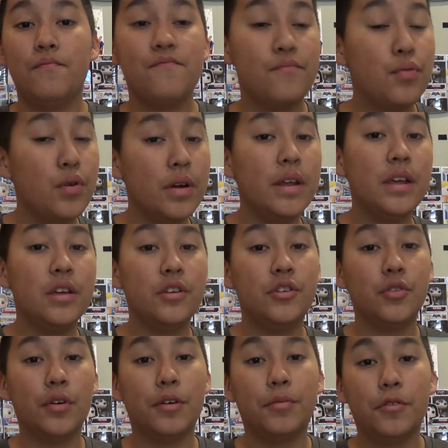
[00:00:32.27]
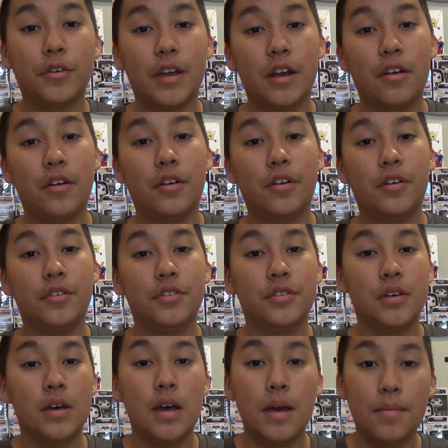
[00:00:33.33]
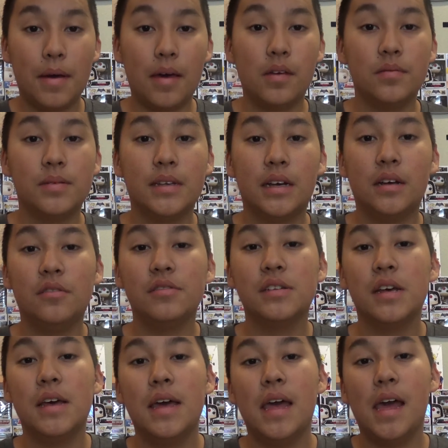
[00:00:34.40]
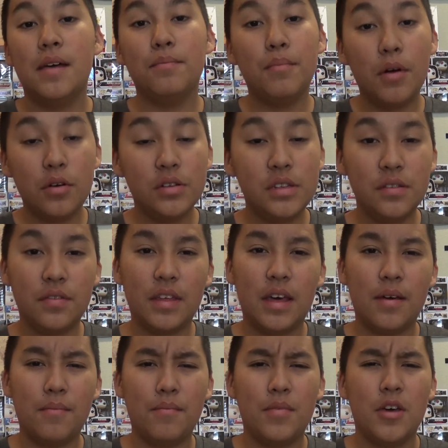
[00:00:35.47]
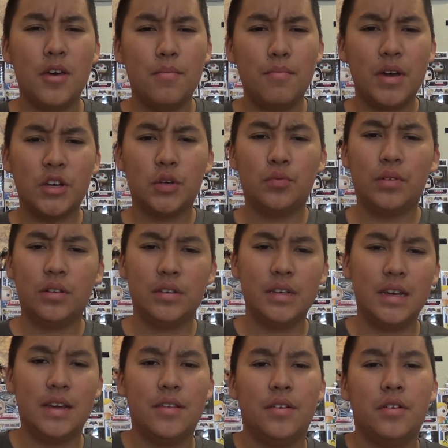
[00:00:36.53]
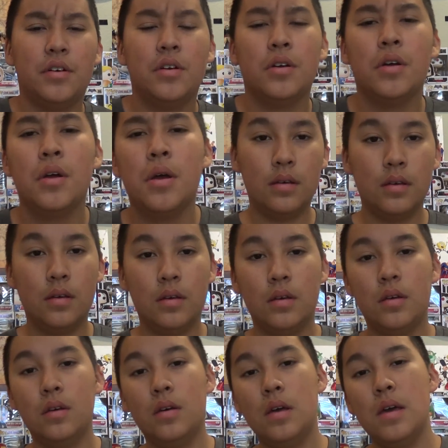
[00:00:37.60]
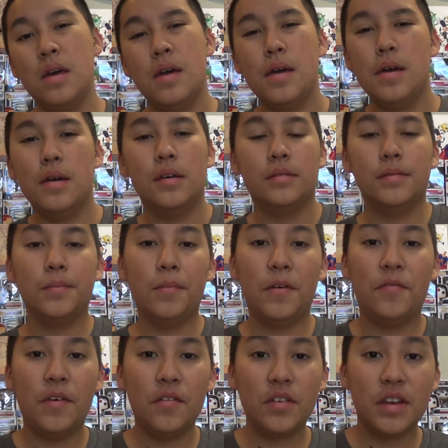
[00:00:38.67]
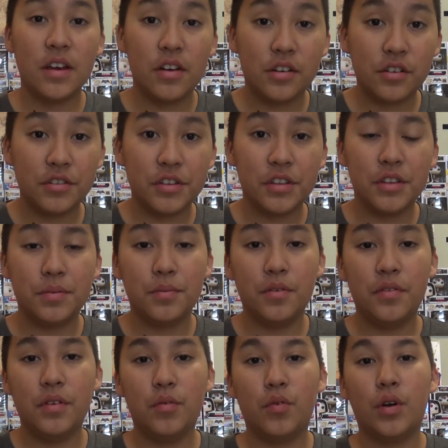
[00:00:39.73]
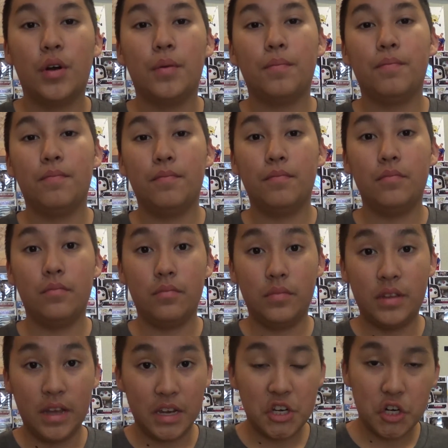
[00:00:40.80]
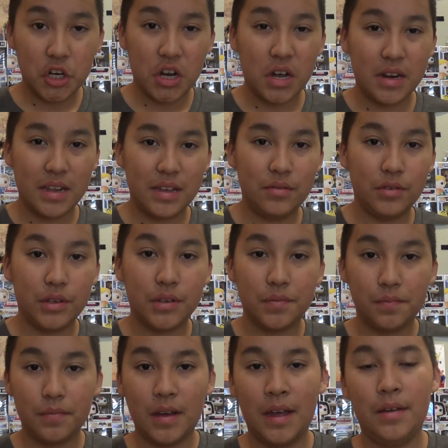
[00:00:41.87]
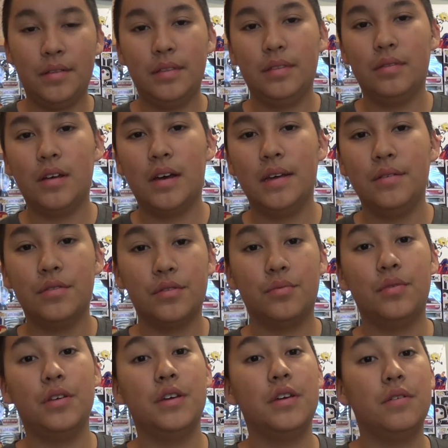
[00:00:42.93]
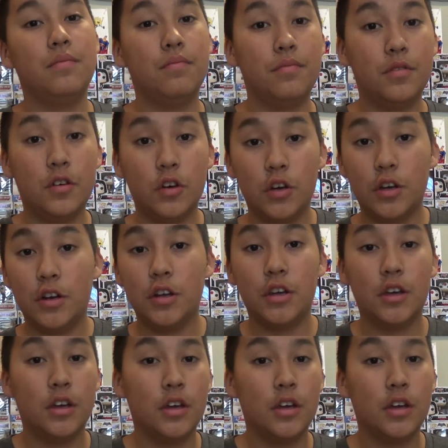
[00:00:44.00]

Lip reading: pretty enjoyable characters by themselves, and most of them meshed well together. Some of my favorite characters in this movie were Deadshot. I thought he was a really good